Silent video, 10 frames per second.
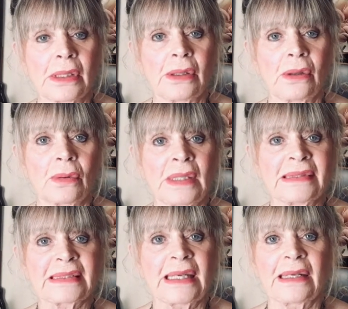you know,
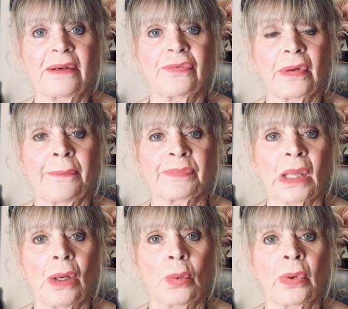instead of
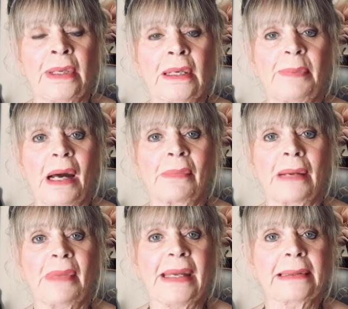worrying about my
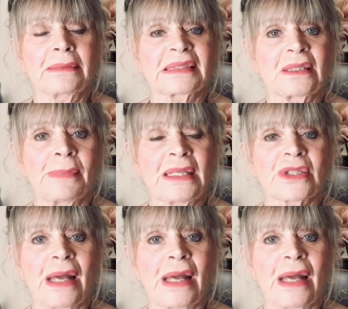makeup so much.